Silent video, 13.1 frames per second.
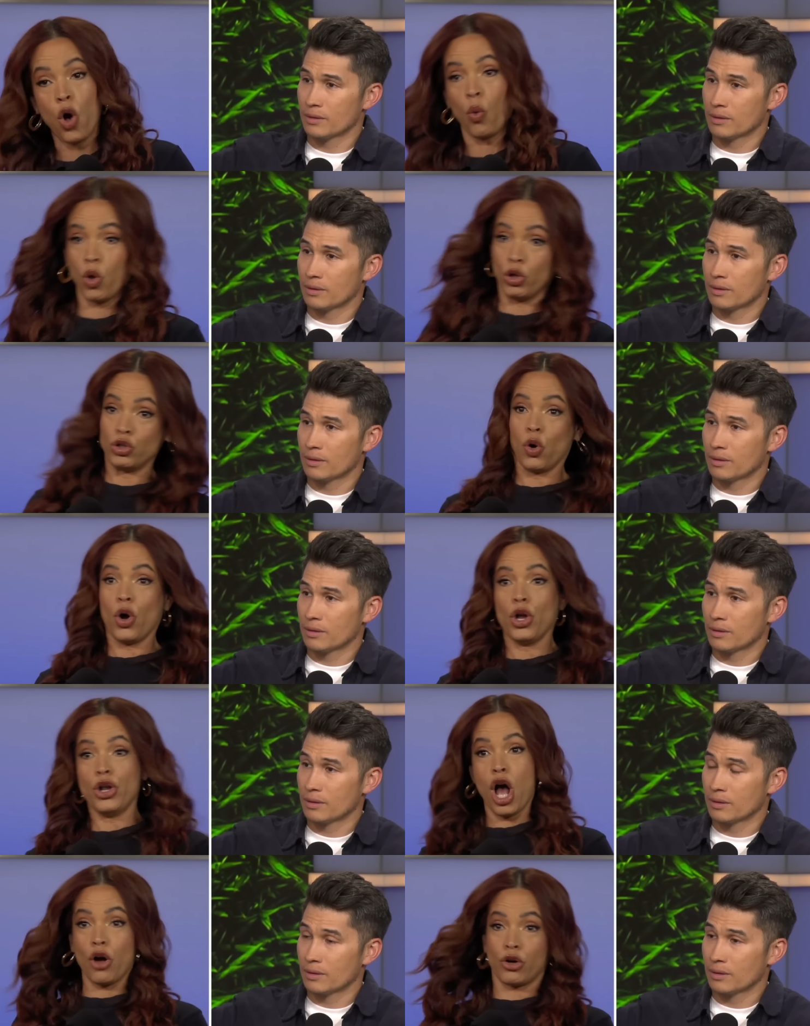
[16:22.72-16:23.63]
Speaker 1: "Well, enjoy it
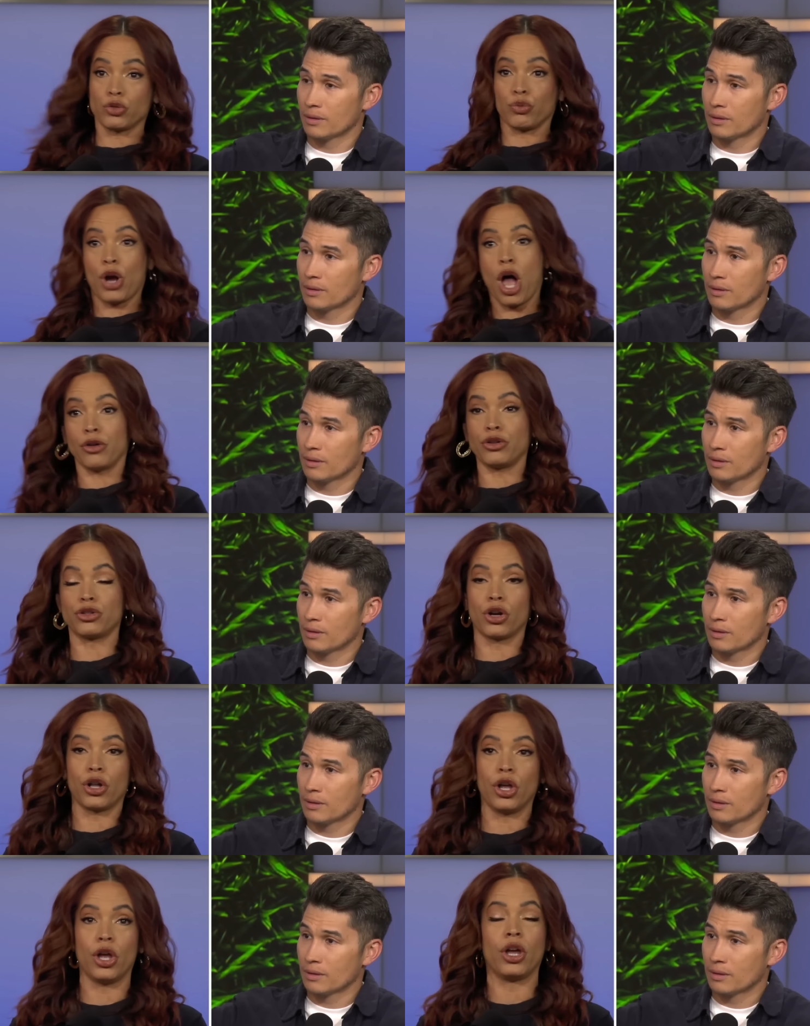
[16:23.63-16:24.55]
now, because reality's
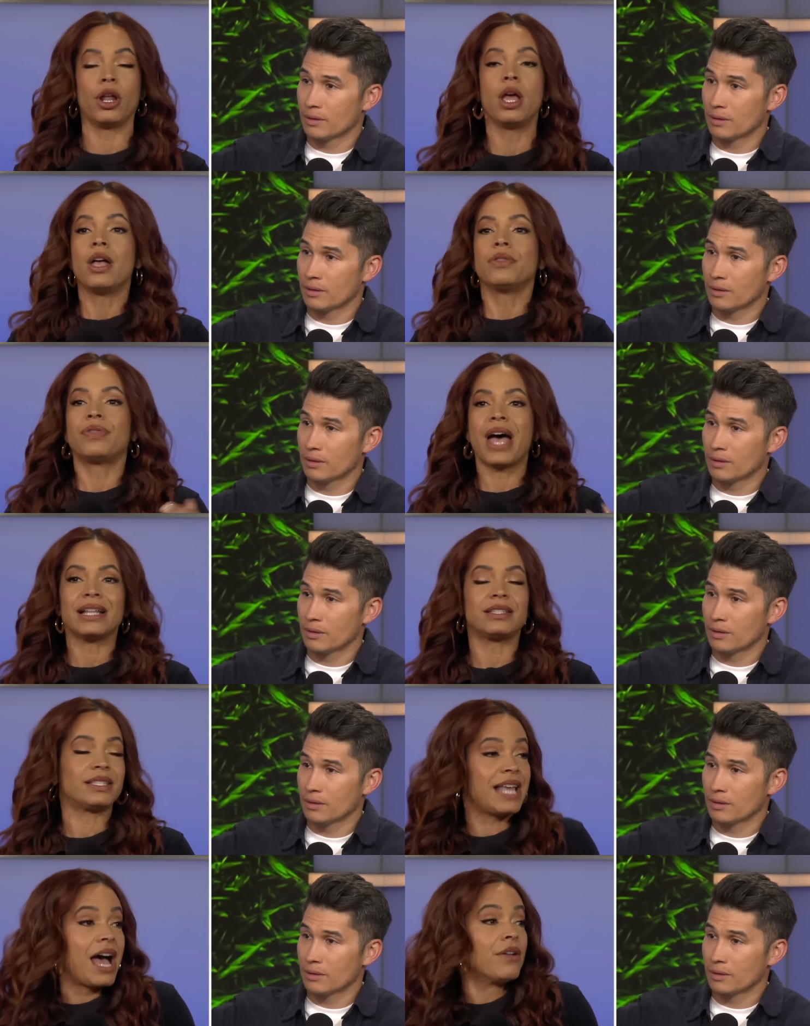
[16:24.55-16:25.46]
gonna hit." That
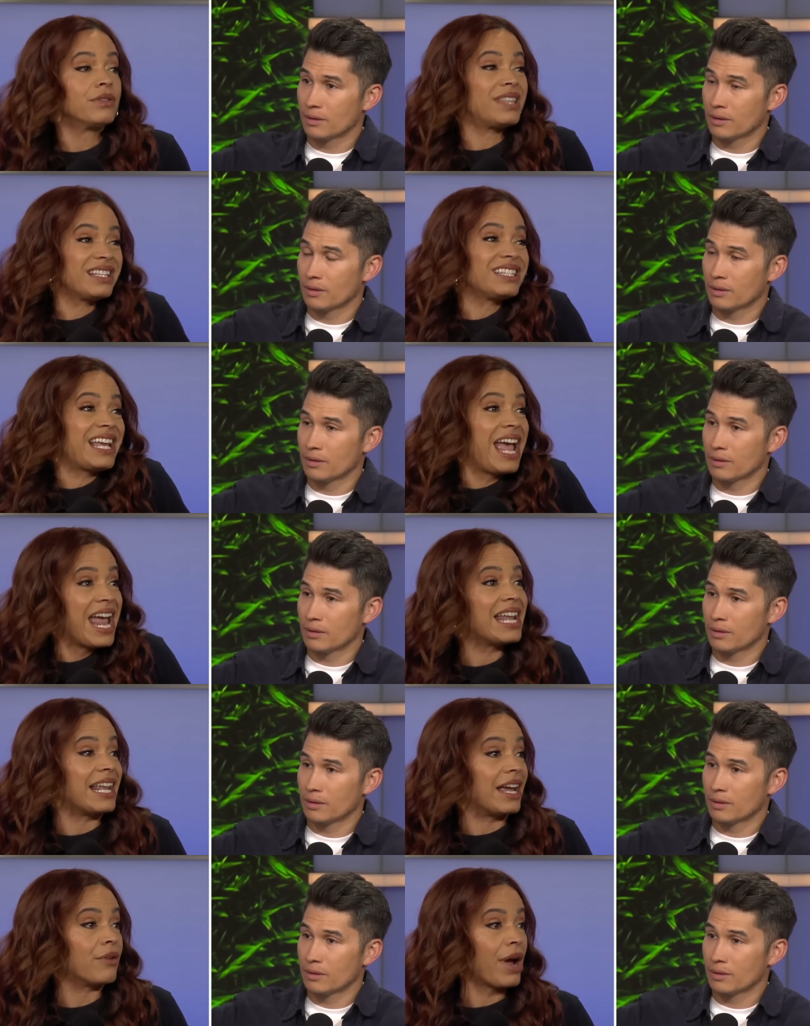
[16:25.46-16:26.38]
sounds that's like
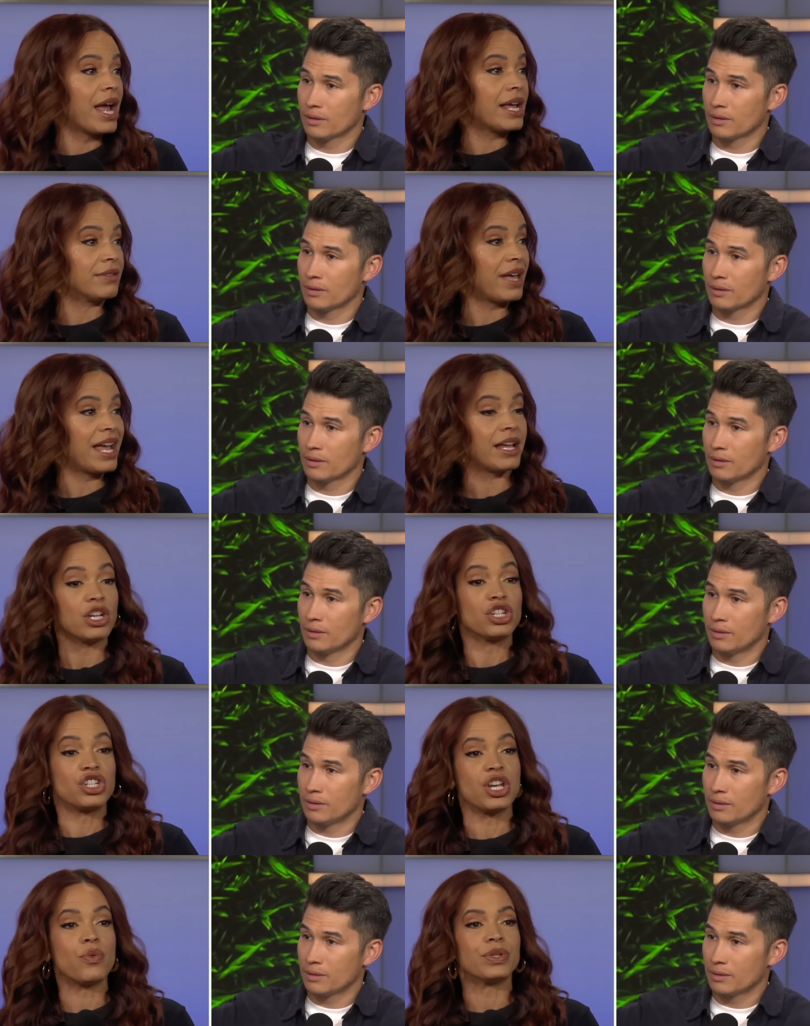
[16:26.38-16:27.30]
hating, right? Like
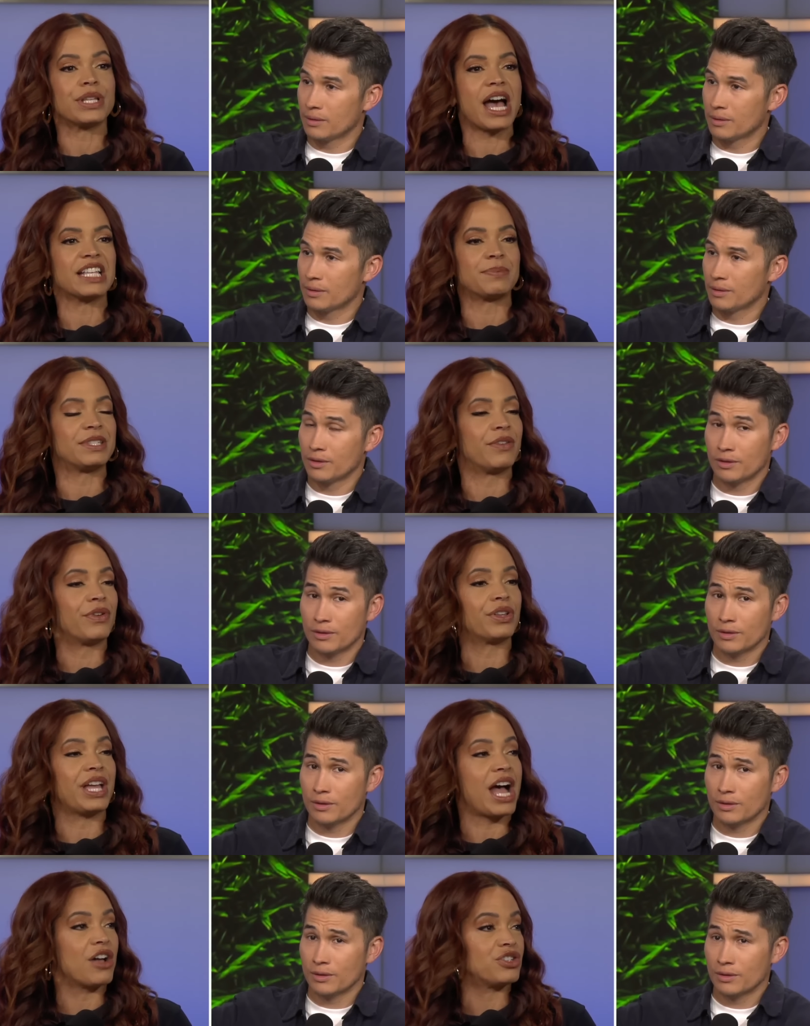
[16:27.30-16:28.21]
she was asked
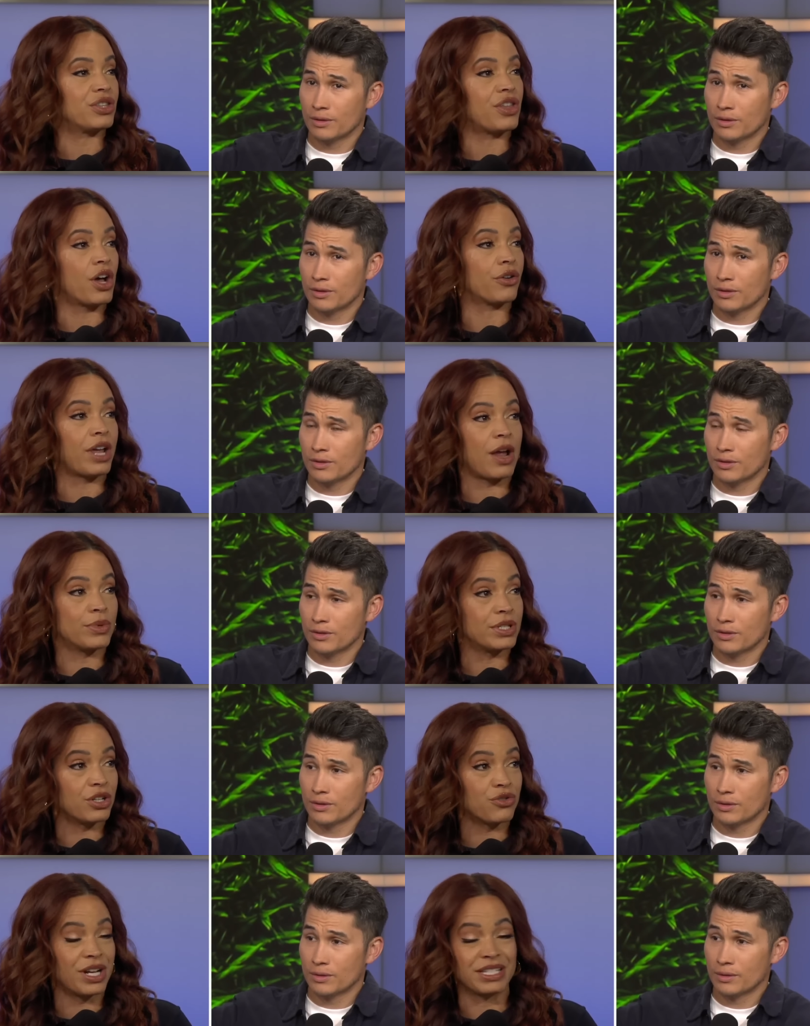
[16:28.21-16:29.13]
specifically how she thought her game was
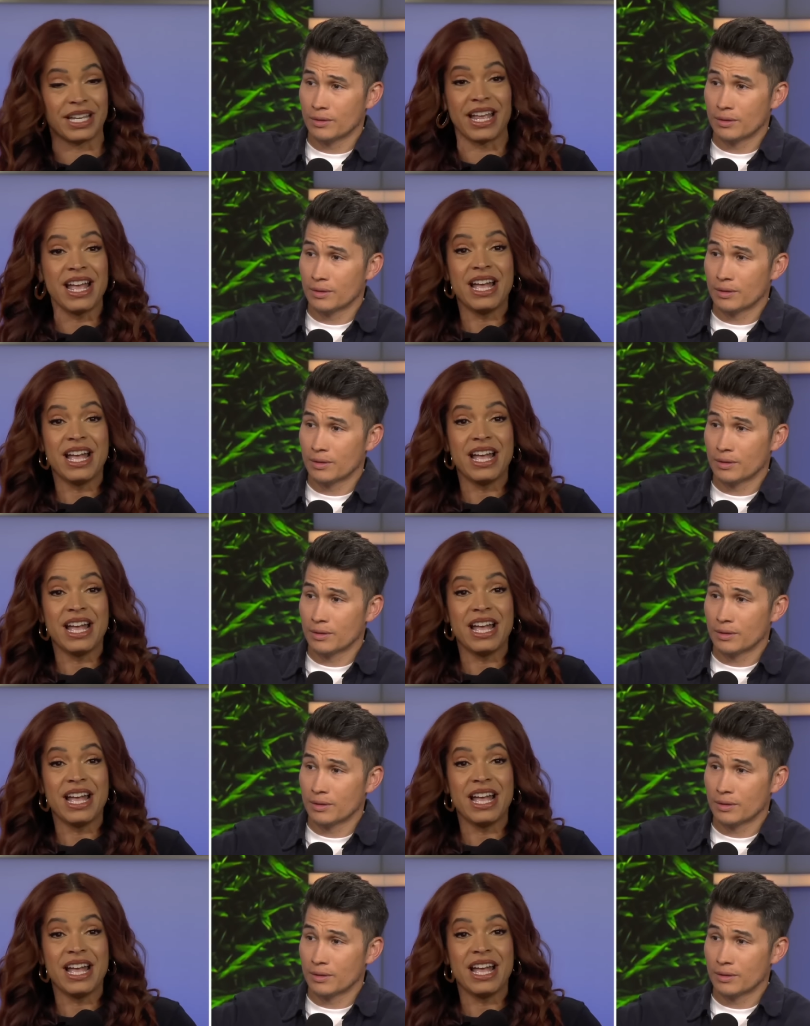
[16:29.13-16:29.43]
gonna translate.